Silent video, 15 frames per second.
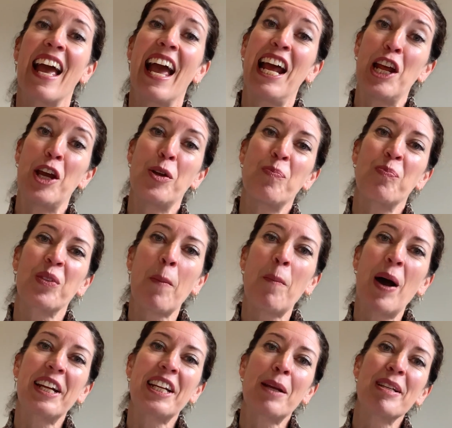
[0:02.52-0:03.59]
Hello,
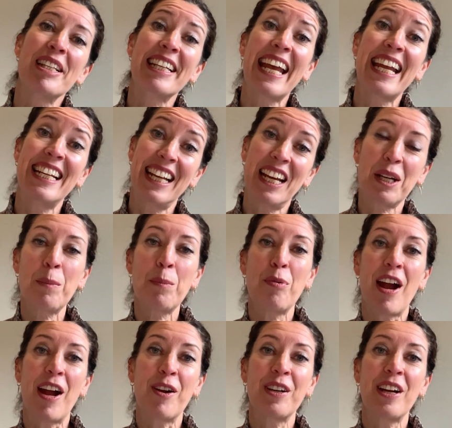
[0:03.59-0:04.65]
my name is Kate
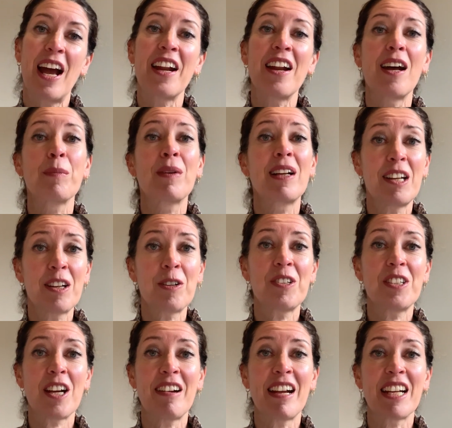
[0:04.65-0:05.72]
Tatton-Brown and I'm Clinical
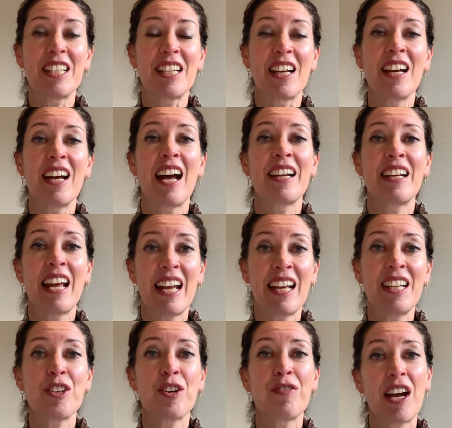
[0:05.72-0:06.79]
Director and
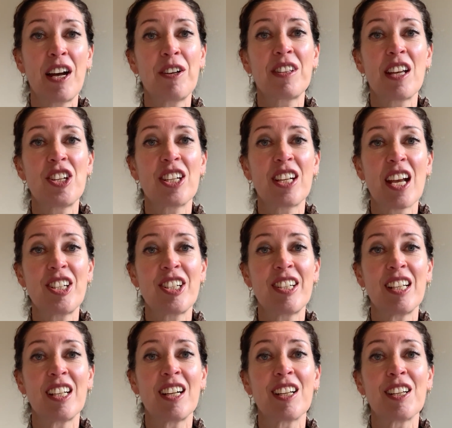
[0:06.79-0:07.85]
Head of Health Education
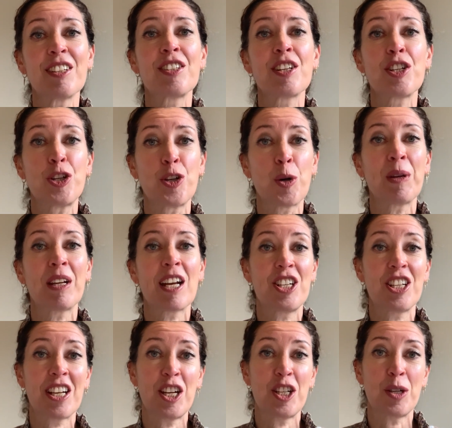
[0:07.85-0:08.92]
England's Genomic
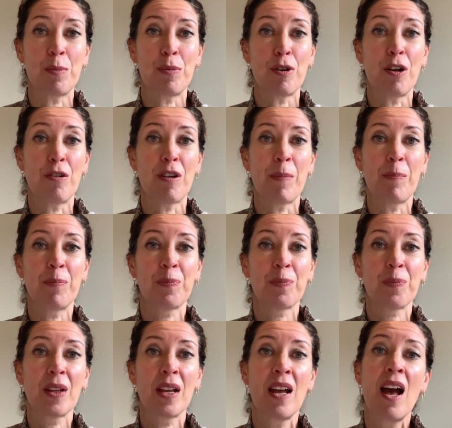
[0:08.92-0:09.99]
Education Programme.
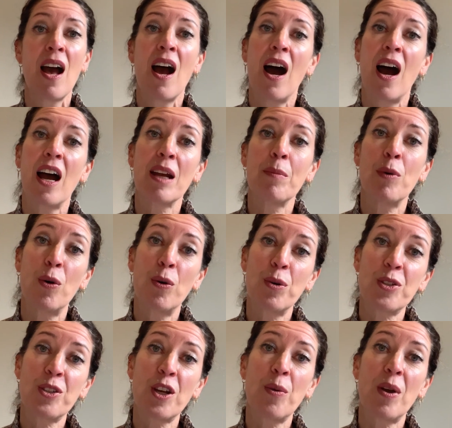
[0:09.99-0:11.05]
I am
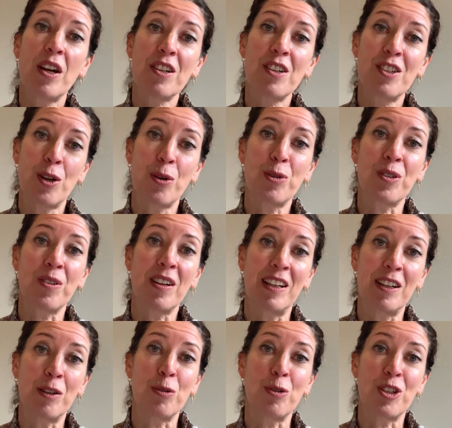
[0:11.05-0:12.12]
also a consultant
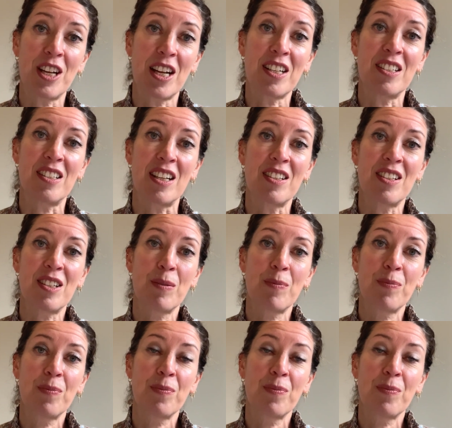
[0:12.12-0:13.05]
clinical geneticist.